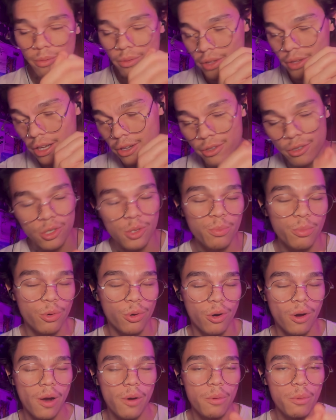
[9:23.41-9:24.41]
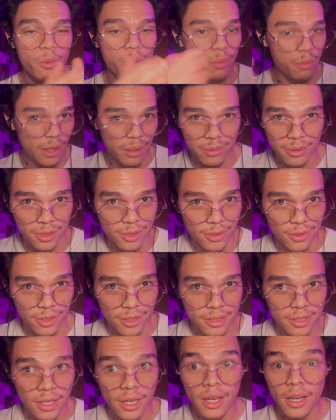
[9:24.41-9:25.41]
Without your support, we wouldn't be able to do
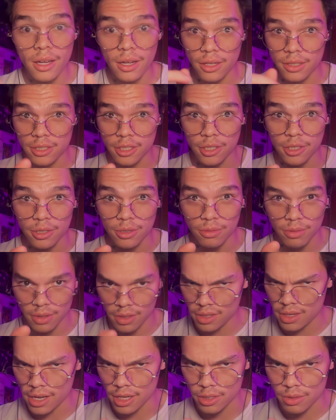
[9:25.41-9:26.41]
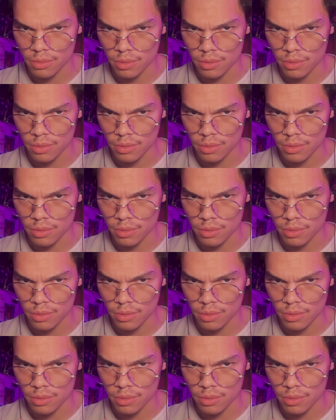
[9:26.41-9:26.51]
this. See you in the next